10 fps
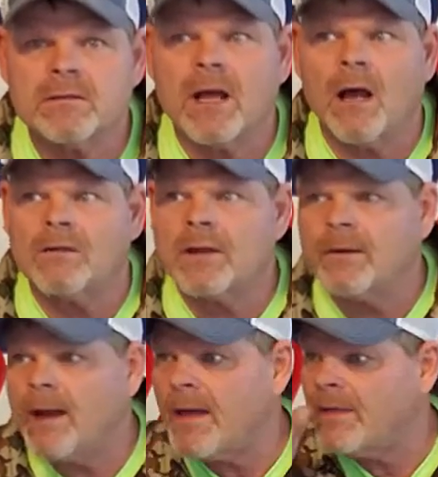out
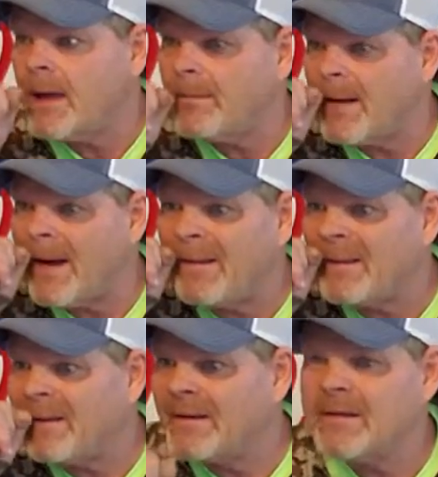there on that
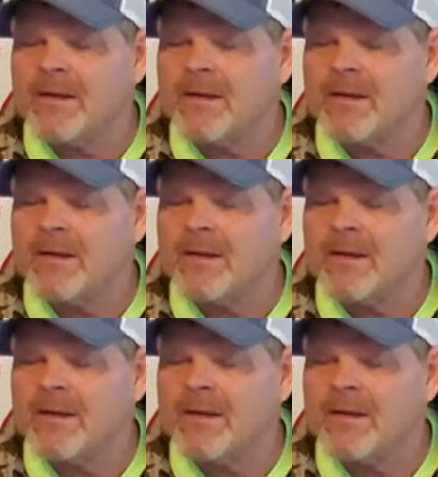mountain.